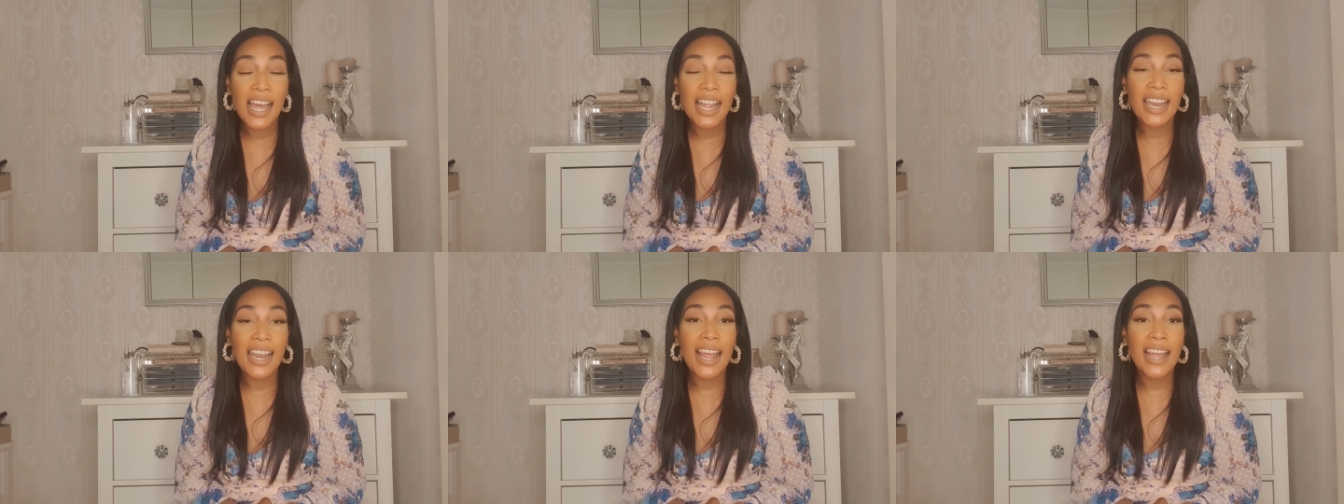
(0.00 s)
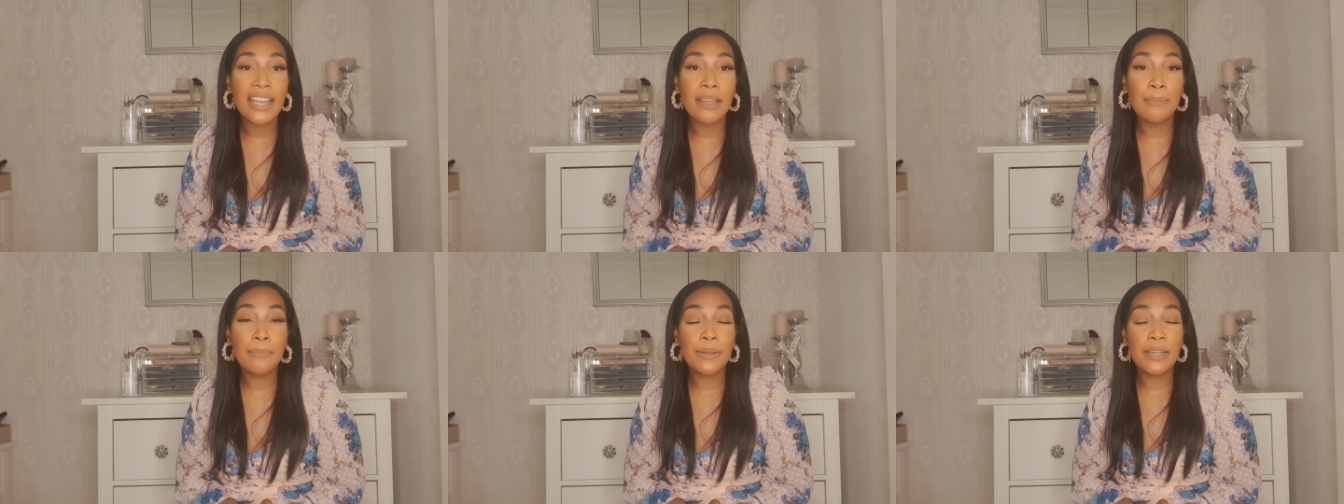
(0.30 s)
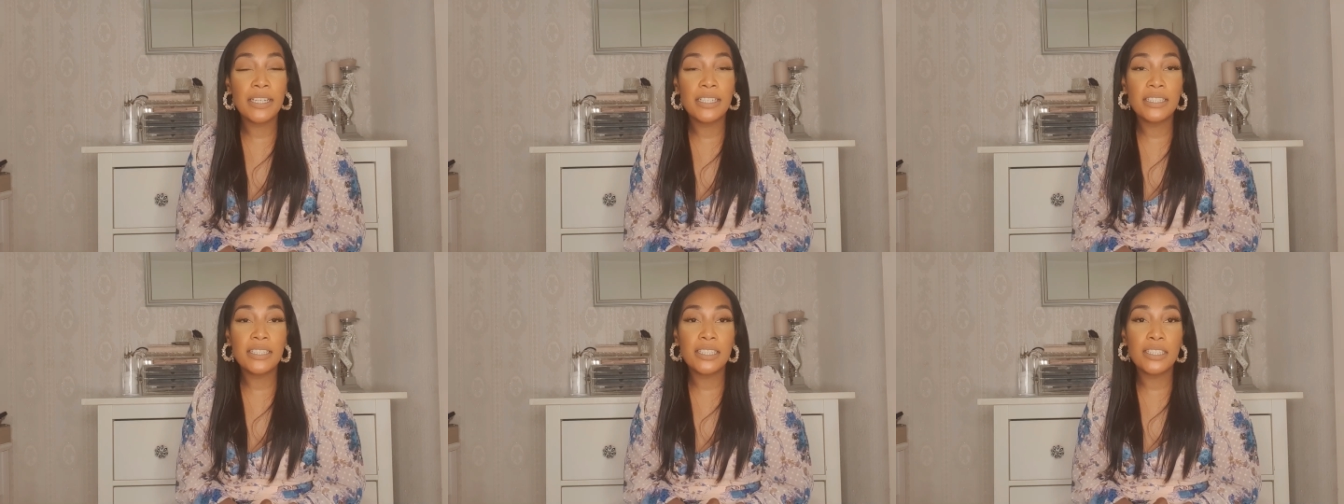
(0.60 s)

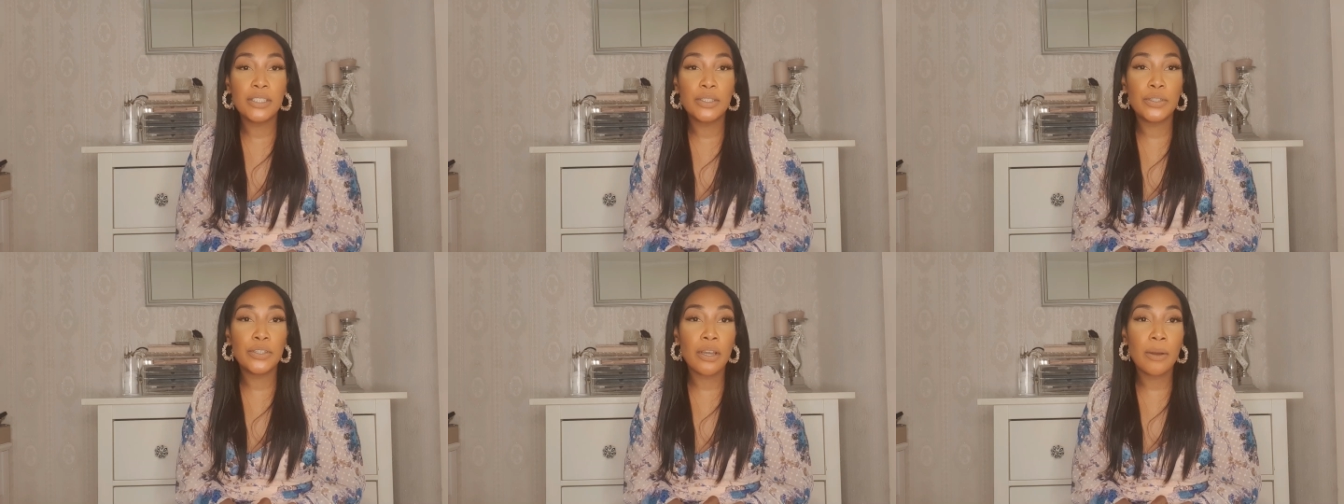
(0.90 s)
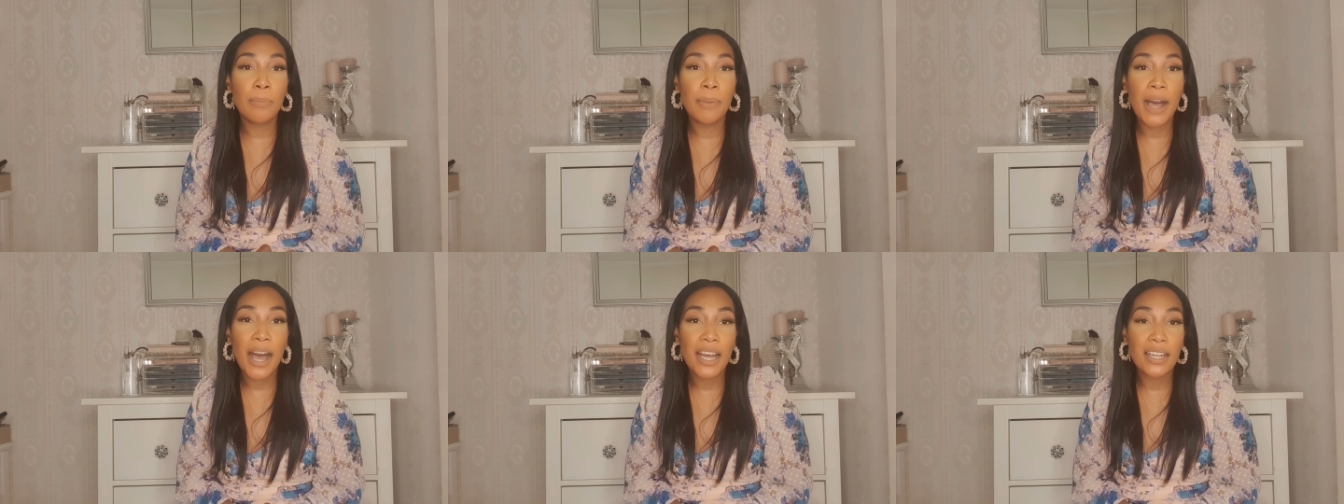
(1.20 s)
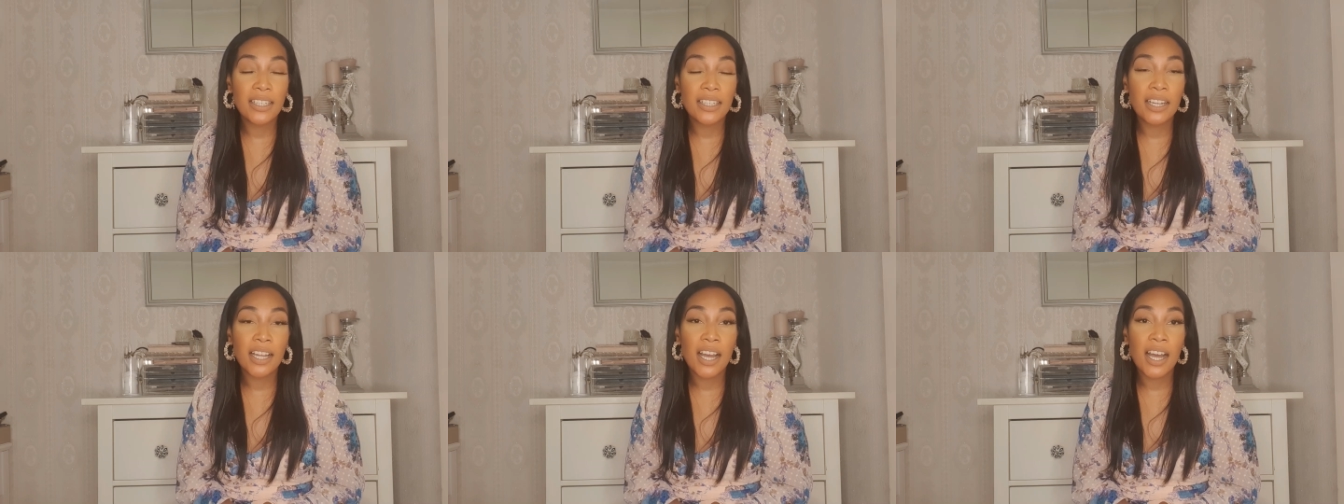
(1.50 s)
liability to your
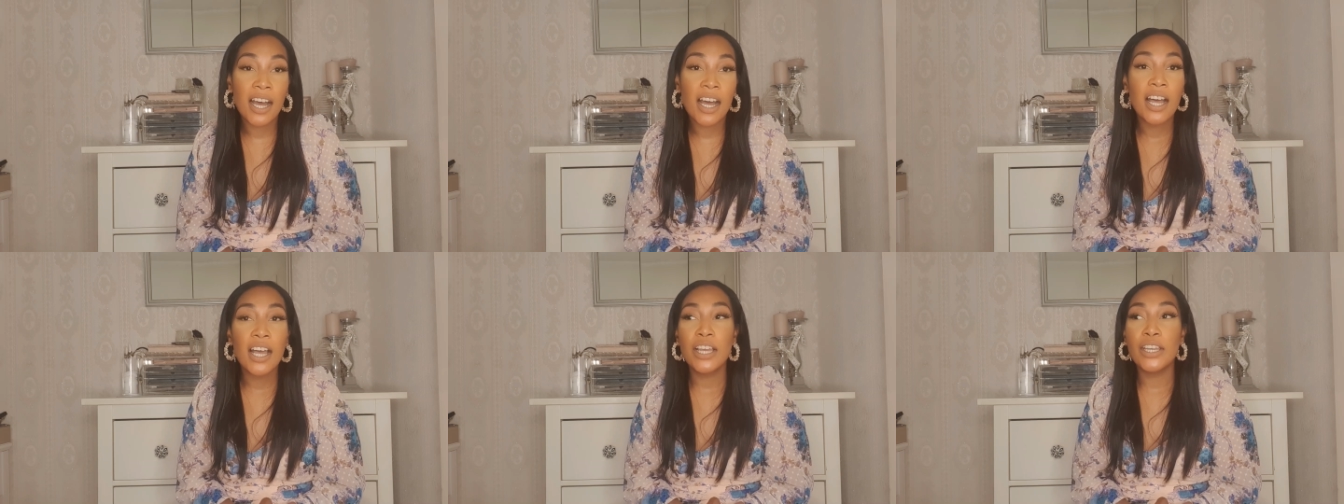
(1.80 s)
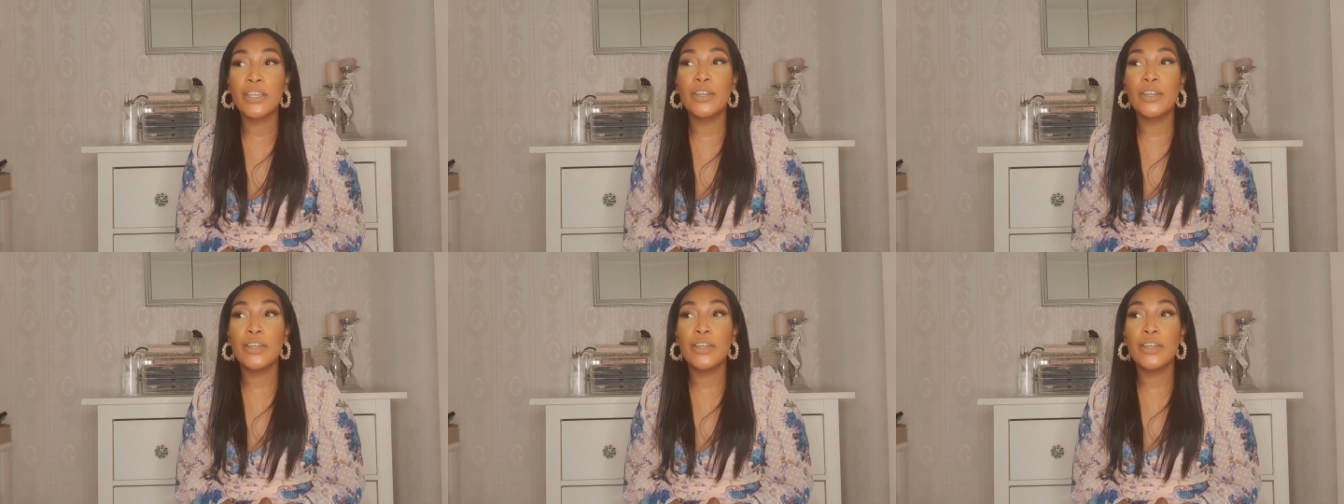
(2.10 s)
partner.